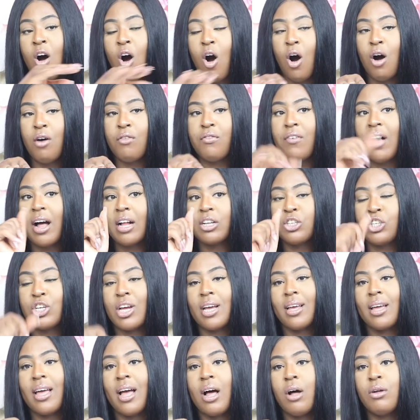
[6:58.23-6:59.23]
off at
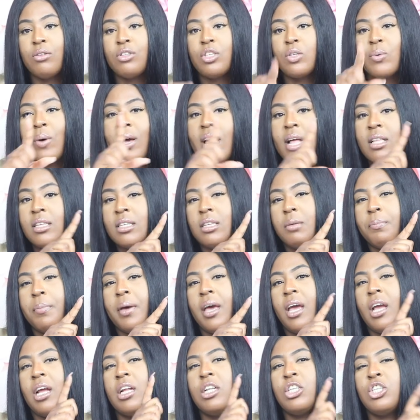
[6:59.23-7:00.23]
checkout, so I ended up
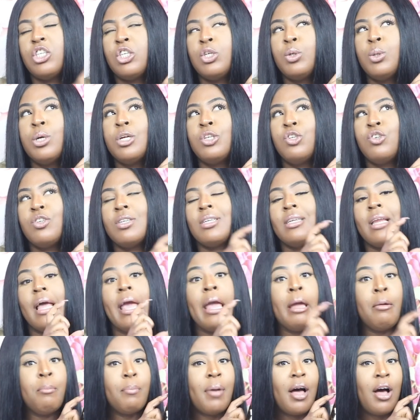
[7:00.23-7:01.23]
paying two hundred and
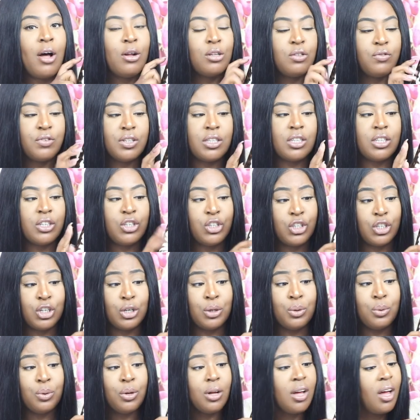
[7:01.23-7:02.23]
eight pounds for this
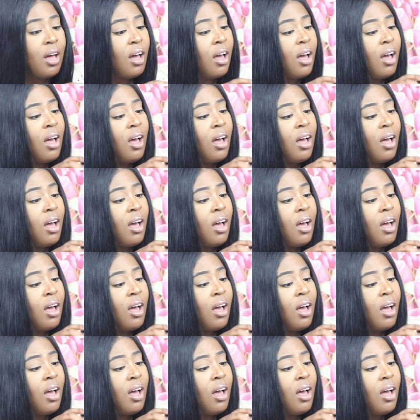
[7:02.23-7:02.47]
shoe.